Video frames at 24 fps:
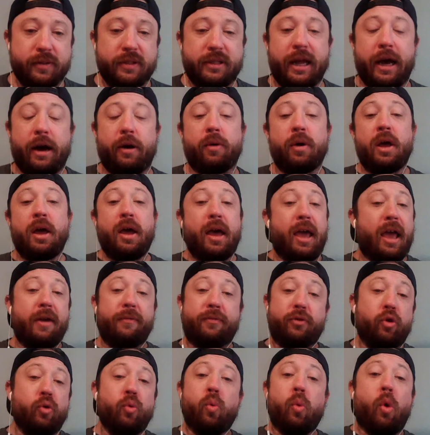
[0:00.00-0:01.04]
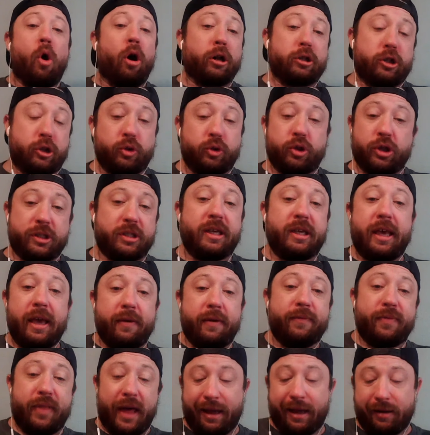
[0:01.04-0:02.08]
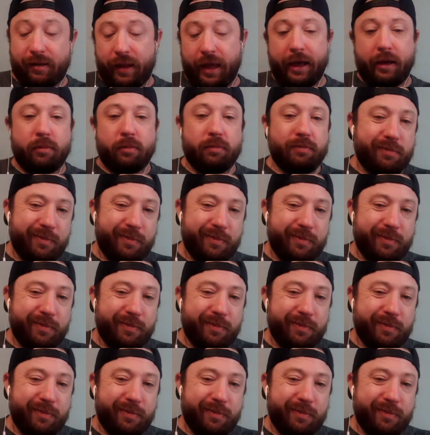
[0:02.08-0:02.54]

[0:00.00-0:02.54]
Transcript: Now, if you want to just give that, like,